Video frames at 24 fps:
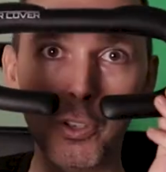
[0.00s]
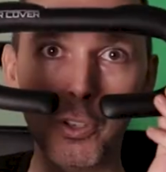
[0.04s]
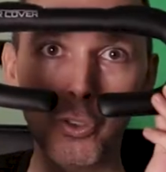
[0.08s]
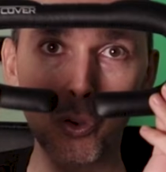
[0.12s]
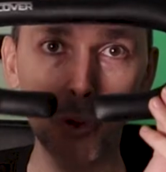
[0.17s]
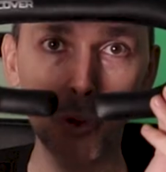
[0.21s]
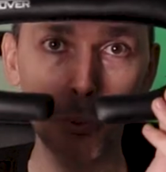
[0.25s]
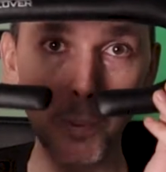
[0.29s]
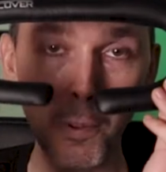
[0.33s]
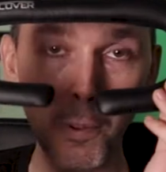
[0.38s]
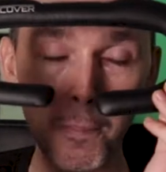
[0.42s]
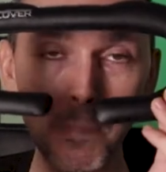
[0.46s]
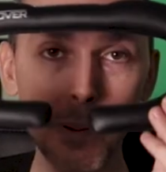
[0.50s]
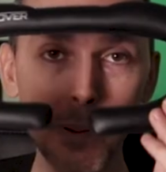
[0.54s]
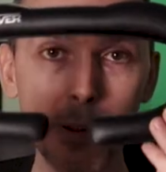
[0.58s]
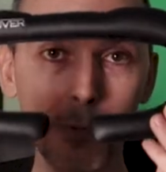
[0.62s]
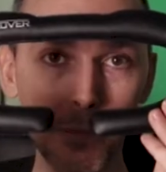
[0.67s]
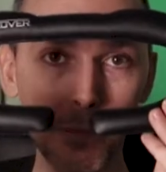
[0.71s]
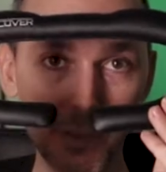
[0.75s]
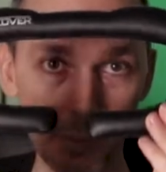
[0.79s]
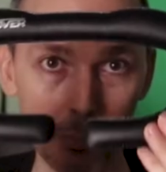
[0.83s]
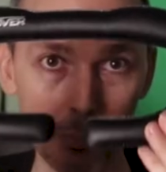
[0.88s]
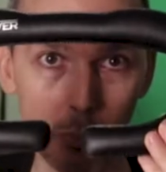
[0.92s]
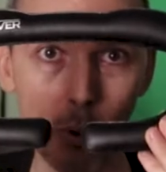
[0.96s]
super
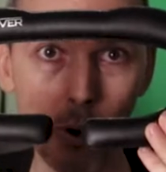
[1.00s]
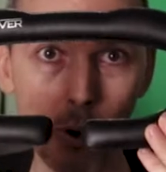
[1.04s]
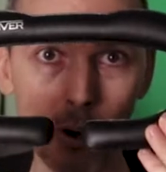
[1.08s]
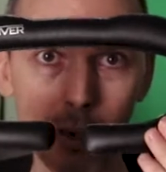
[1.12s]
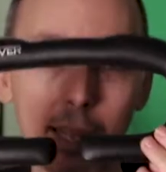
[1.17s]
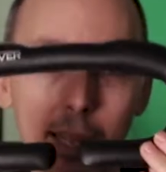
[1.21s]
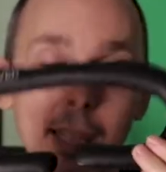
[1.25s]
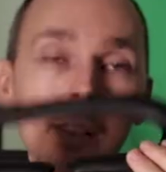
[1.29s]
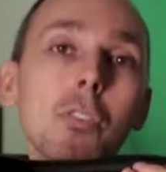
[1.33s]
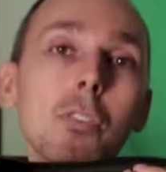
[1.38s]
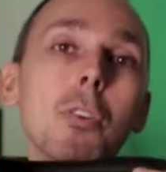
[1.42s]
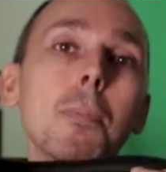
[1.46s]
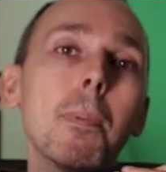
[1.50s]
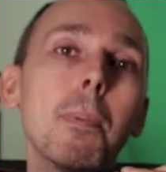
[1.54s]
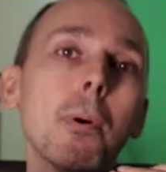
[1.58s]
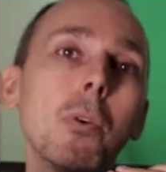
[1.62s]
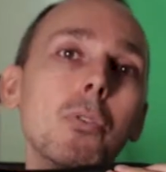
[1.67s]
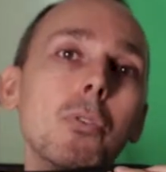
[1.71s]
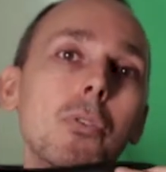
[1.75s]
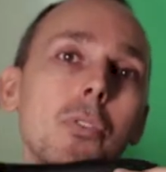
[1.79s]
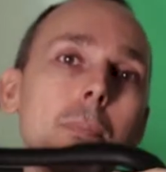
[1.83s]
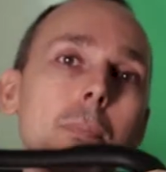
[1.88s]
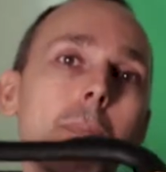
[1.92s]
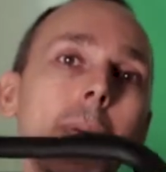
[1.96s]
beefed up one is
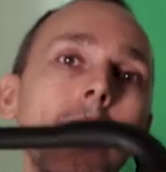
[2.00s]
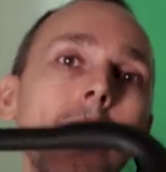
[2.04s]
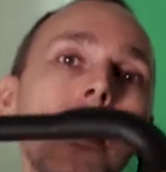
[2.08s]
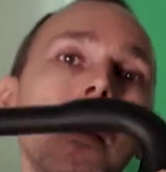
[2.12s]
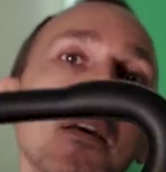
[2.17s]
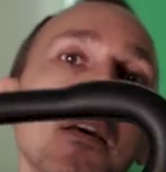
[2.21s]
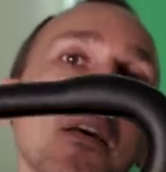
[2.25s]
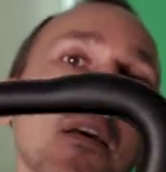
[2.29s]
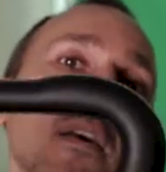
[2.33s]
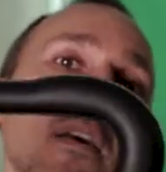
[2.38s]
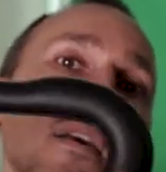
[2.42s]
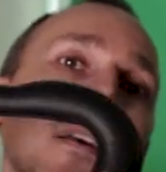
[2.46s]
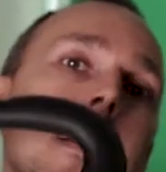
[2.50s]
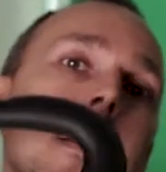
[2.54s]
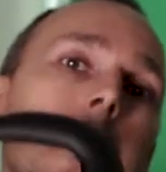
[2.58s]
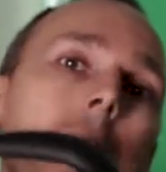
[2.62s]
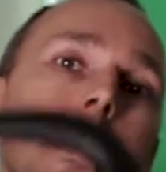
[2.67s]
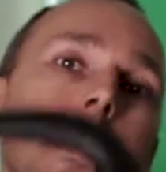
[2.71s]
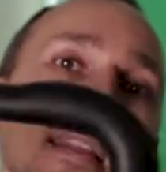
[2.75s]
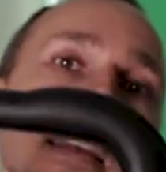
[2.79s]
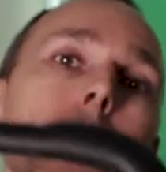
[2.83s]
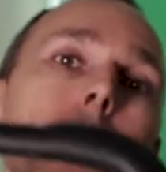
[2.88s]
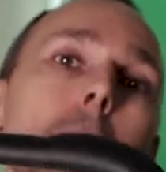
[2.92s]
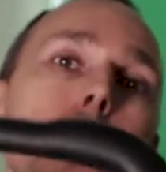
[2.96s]
supposed to be
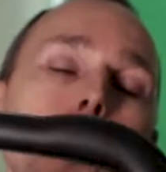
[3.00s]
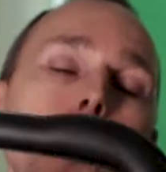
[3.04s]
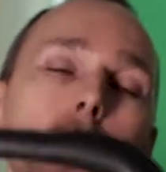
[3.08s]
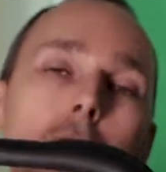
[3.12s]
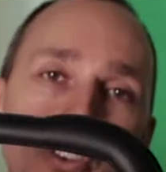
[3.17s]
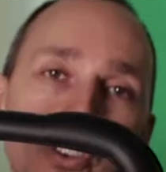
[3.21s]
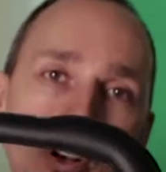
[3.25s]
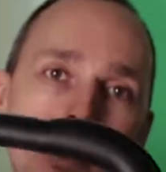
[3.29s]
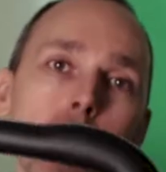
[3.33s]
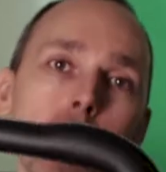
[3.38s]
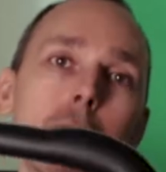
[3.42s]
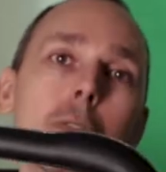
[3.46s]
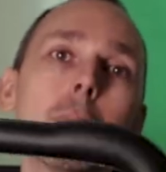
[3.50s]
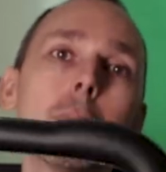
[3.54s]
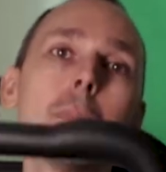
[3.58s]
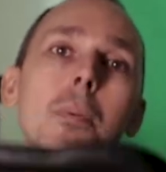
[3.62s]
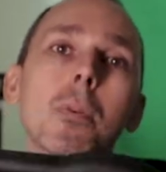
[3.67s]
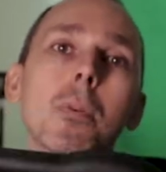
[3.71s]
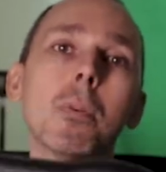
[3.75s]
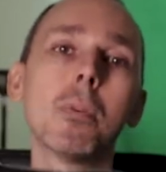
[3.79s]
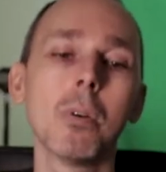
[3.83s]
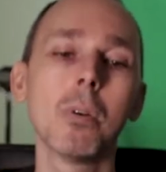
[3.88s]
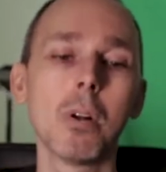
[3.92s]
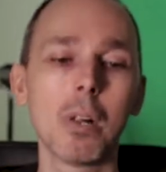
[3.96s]
the most
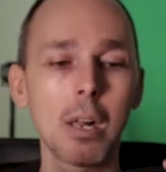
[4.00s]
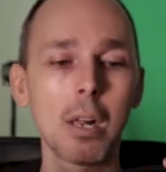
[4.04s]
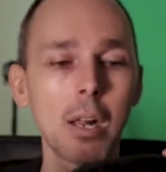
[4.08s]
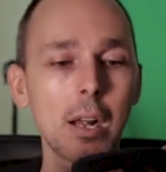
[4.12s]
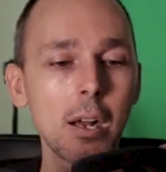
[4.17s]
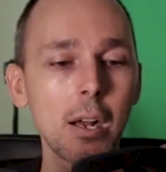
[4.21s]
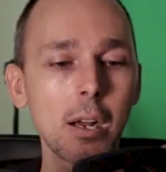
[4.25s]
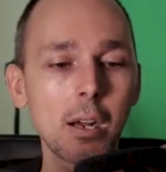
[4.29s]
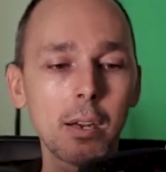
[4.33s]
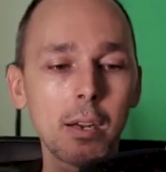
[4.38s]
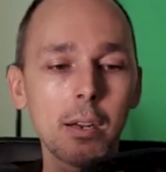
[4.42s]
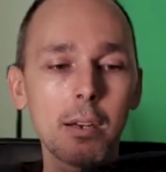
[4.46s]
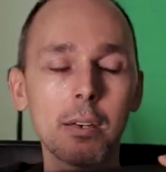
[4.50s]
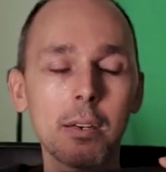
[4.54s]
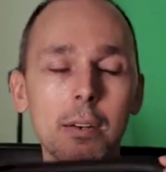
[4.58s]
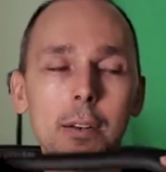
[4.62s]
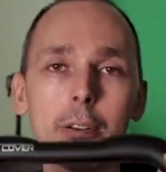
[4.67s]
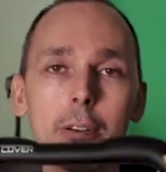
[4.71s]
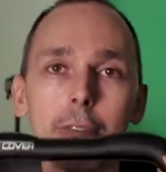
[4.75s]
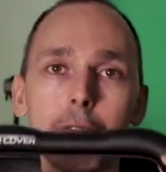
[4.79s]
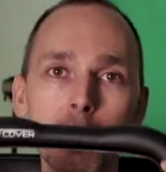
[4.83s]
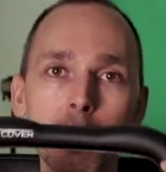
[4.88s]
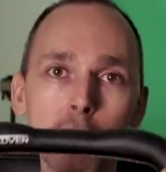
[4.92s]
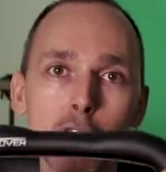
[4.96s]
comfortable
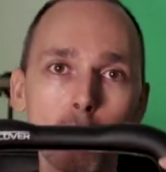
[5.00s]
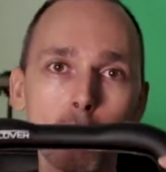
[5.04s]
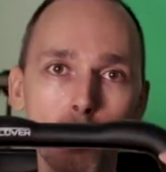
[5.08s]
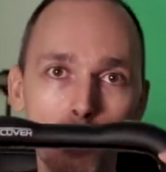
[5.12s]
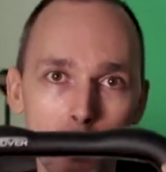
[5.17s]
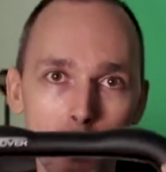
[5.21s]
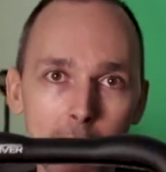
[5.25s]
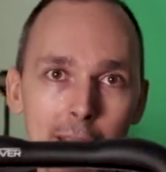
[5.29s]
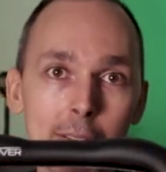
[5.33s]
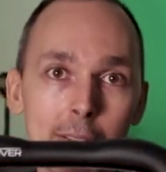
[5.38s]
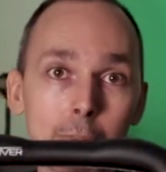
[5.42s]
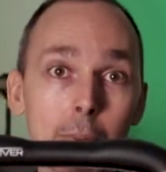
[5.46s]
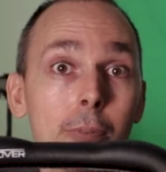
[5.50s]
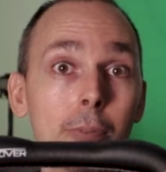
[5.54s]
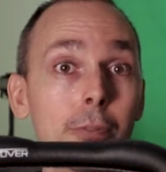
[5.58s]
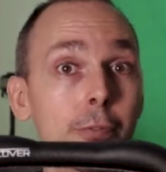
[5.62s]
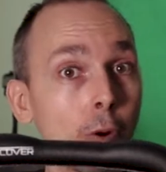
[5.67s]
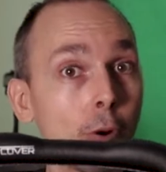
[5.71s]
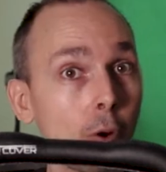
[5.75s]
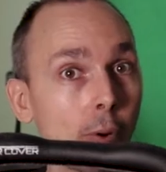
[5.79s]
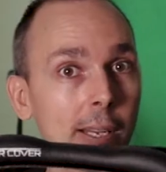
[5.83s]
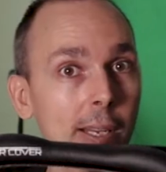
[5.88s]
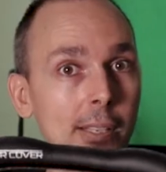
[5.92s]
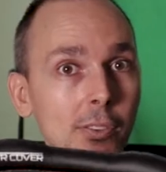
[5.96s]
uh, facial replacement
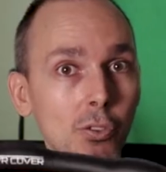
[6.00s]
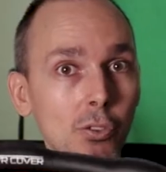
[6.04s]
for it.